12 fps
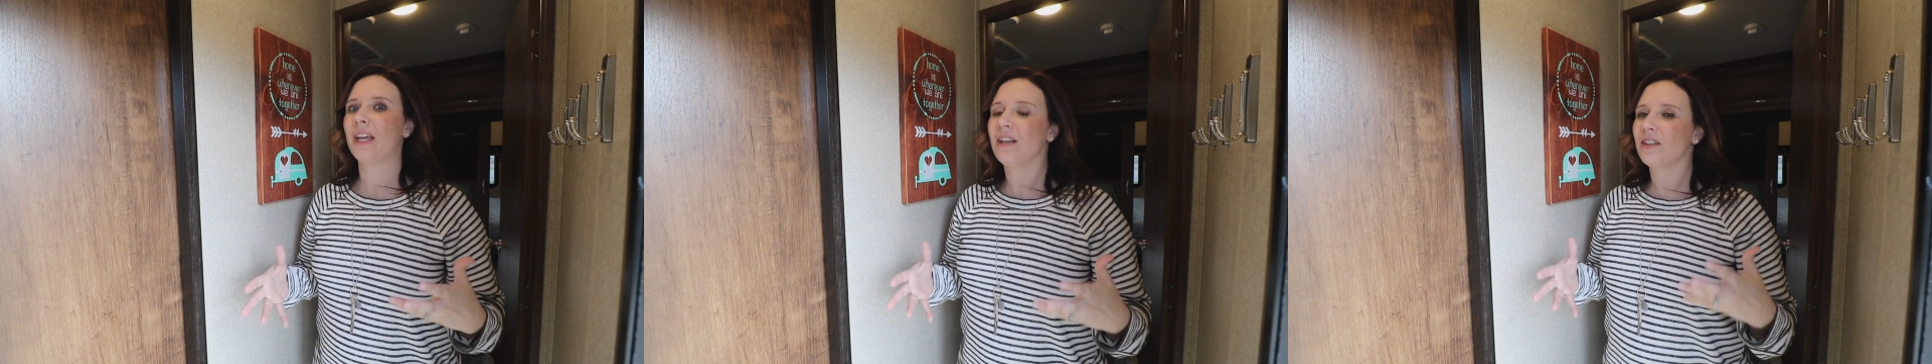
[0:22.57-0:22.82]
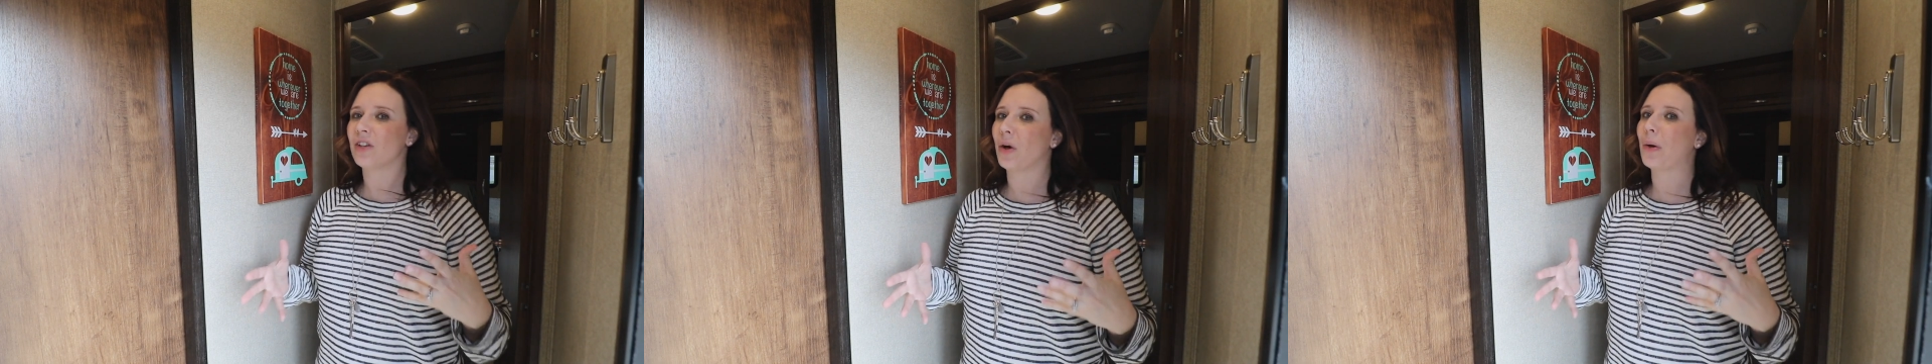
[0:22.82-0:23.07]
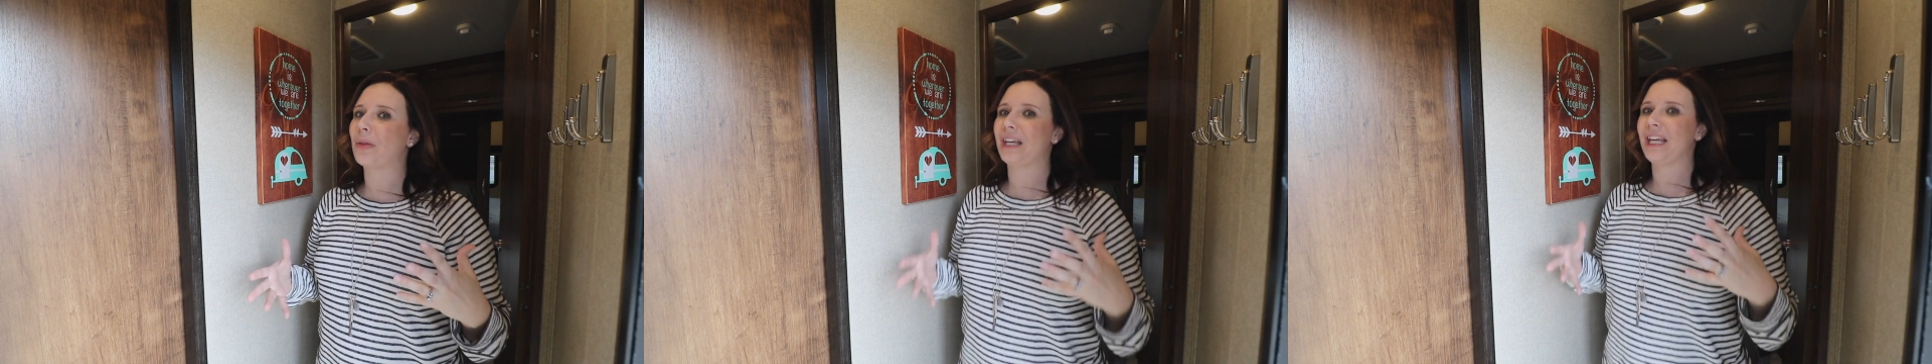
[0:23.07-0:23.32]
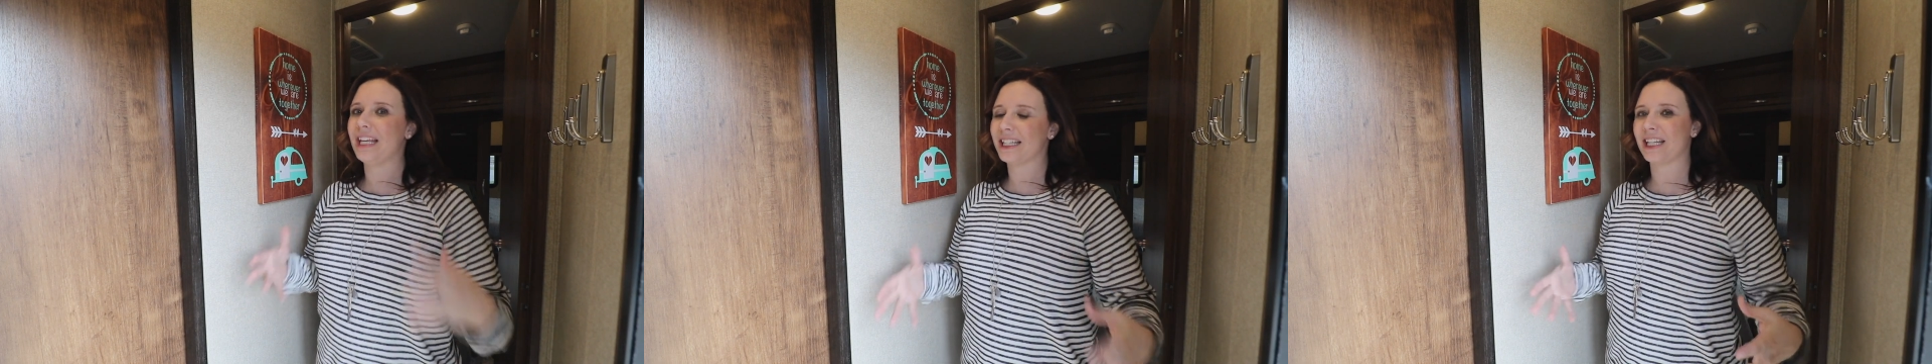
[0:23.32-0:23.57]
So the
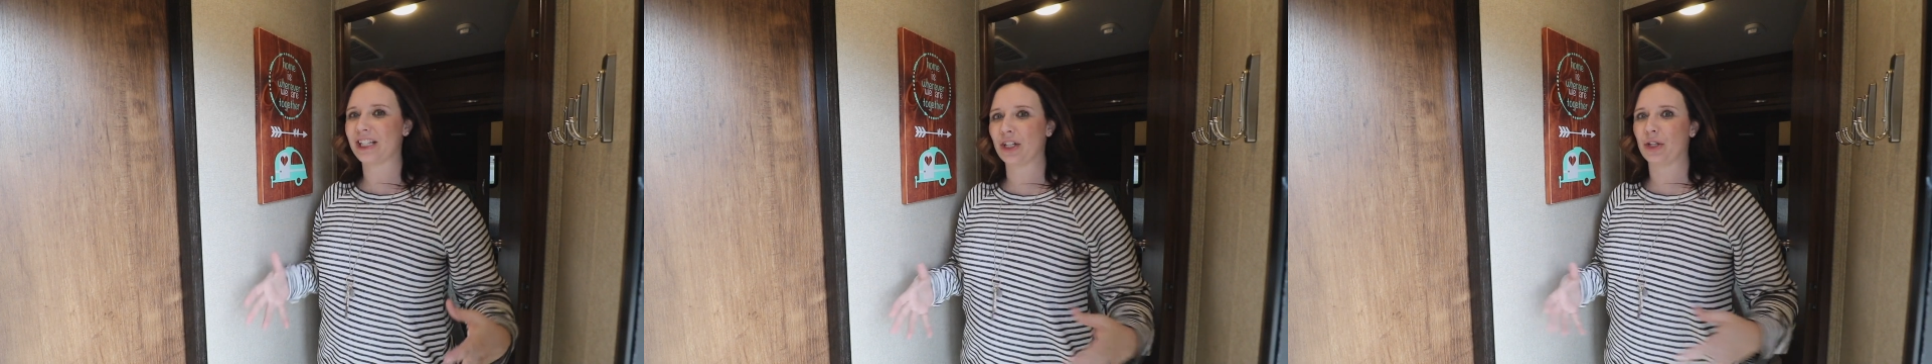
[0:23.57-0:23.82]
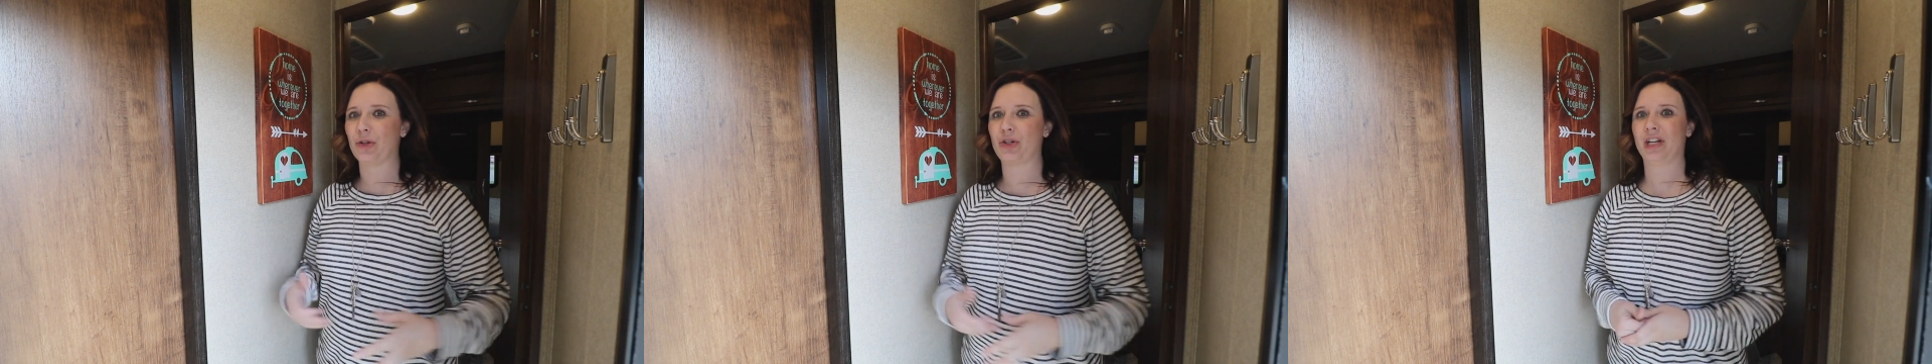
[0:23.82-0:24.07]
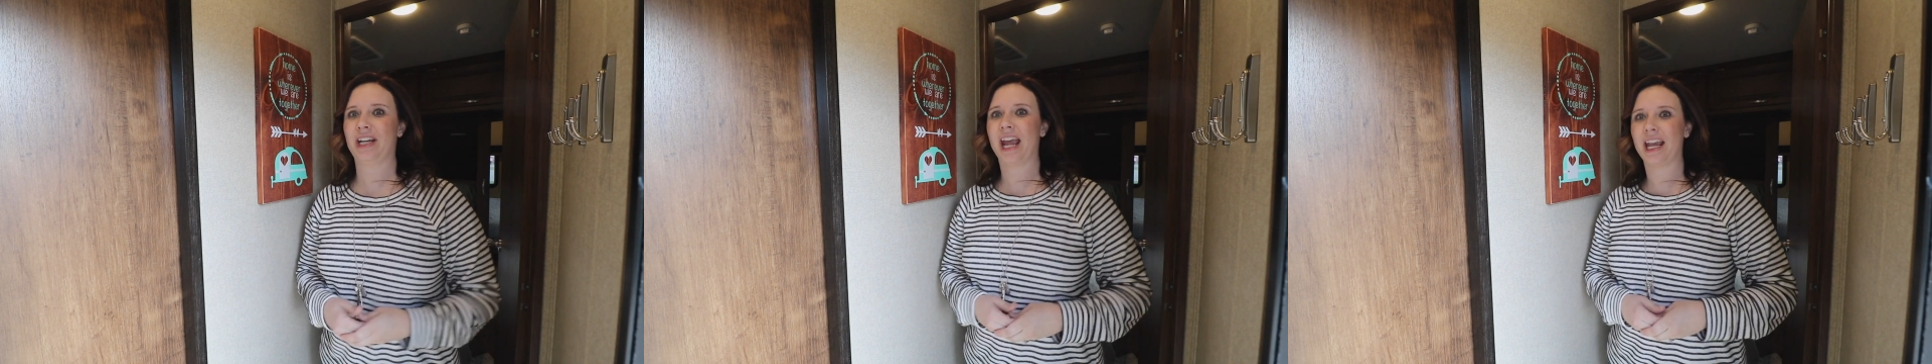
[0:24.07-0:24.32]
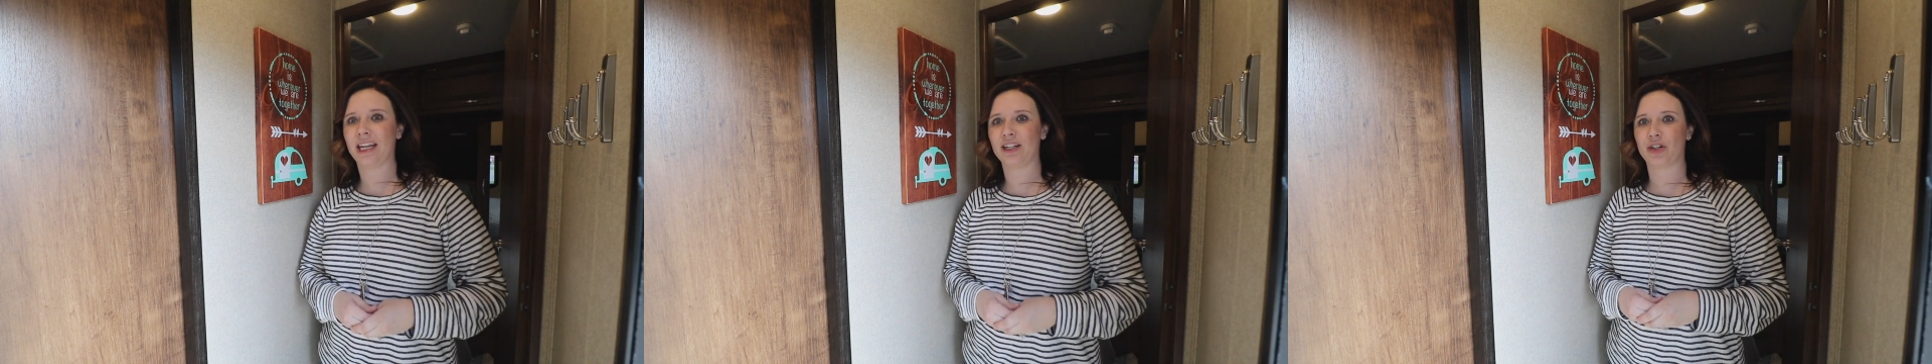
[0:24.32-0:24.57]
easy solution to
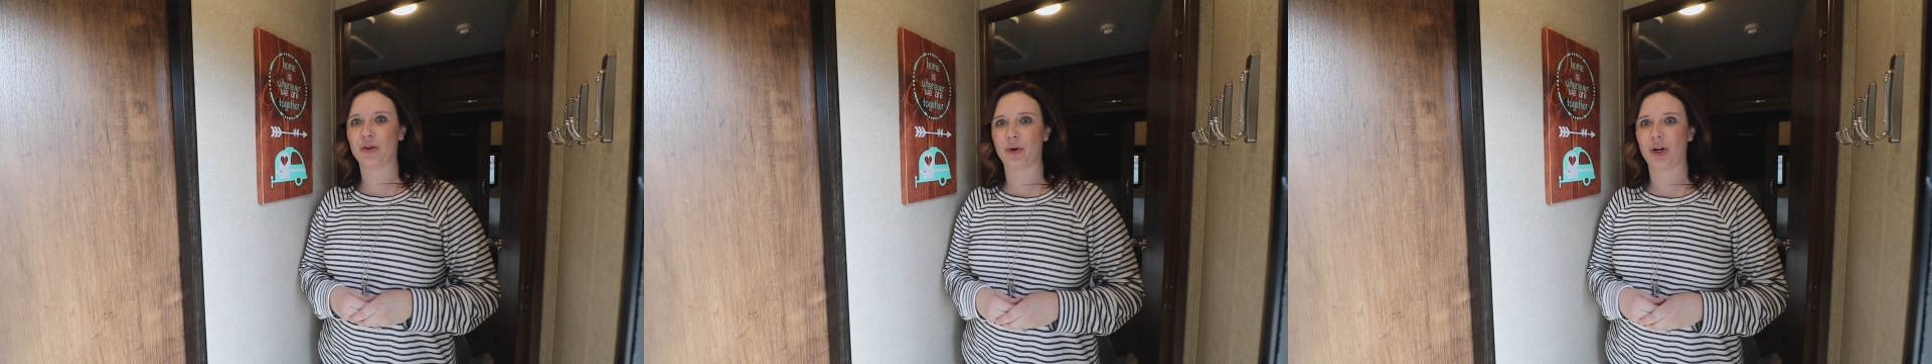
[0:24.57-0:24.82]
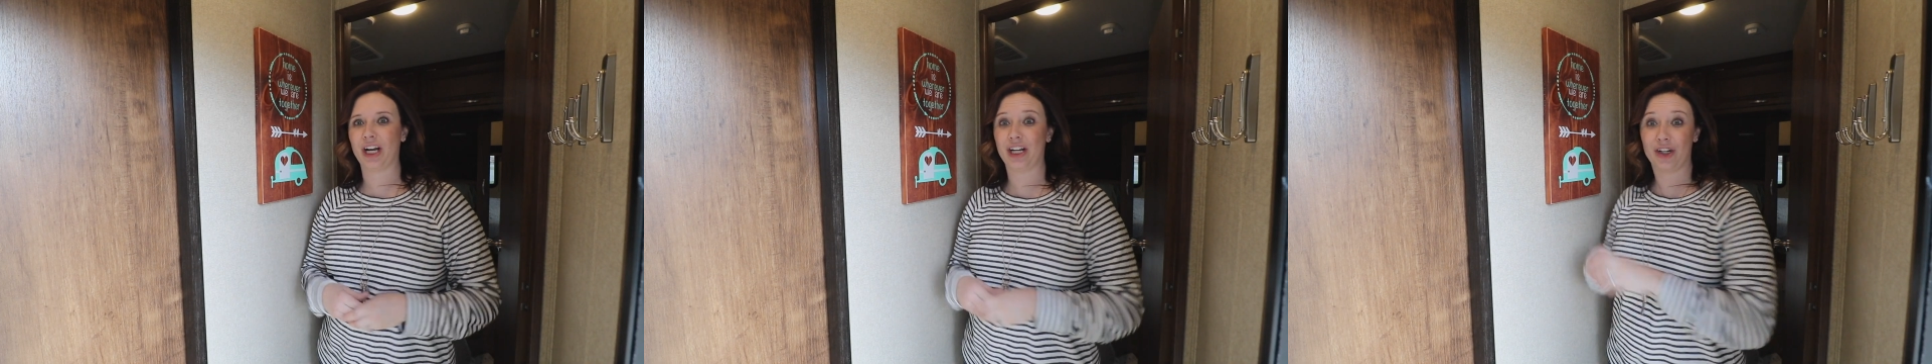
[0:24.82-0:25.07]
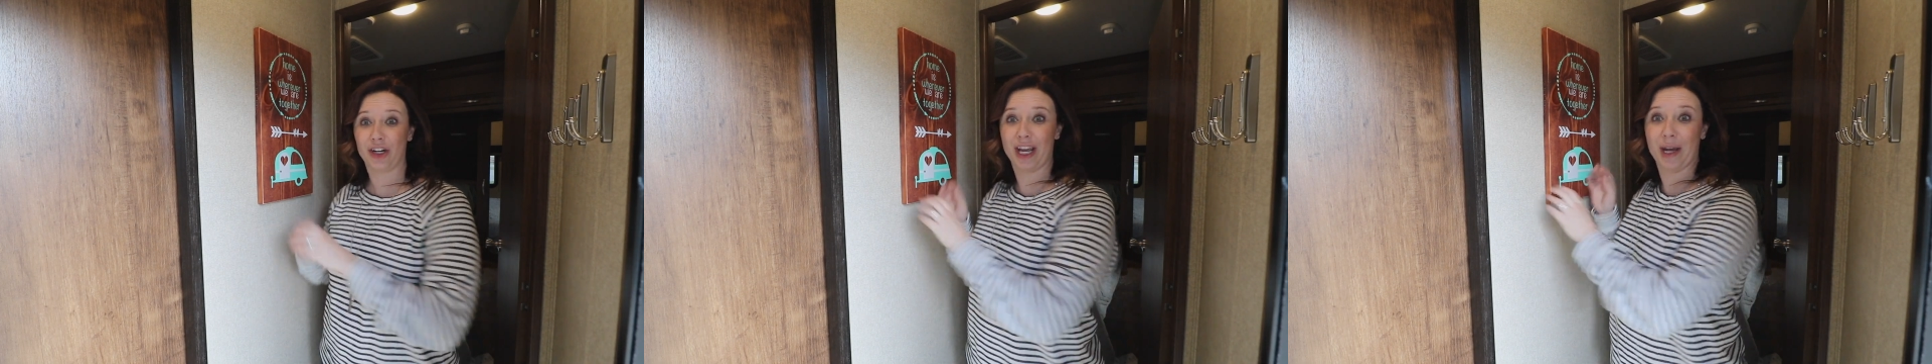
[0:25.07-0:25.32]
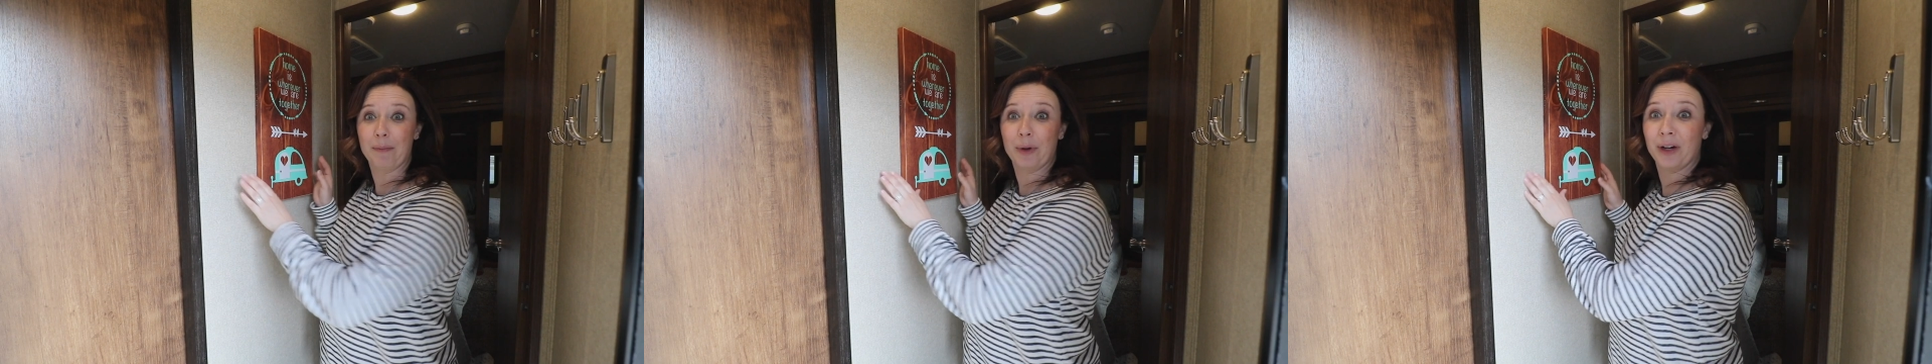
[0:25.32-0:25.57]
hanging decor in your
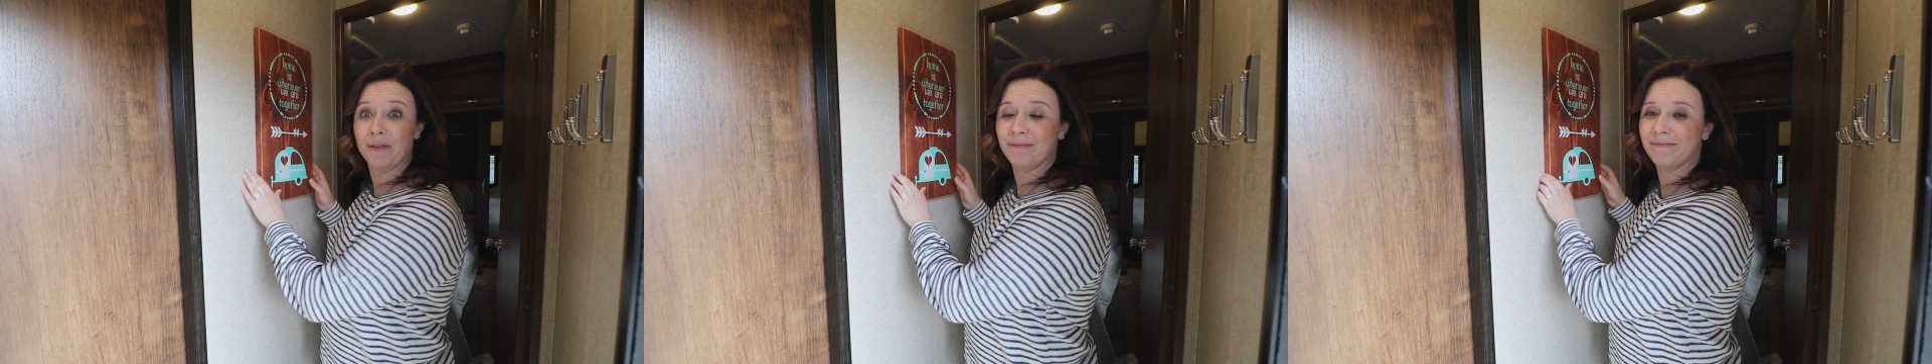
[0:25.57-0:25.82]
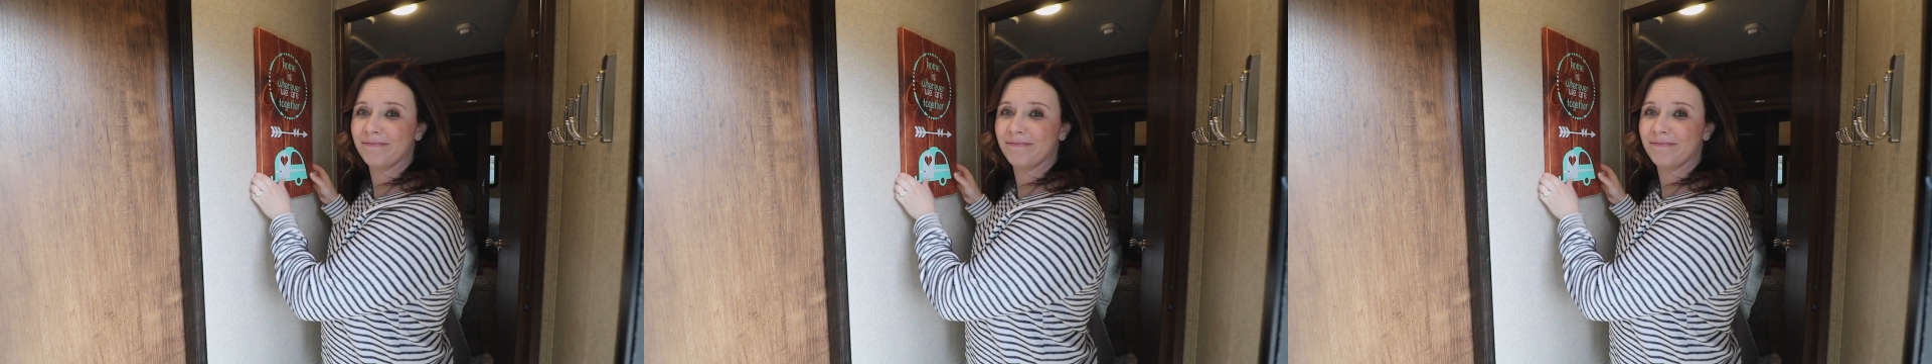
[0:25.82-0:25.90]
camper,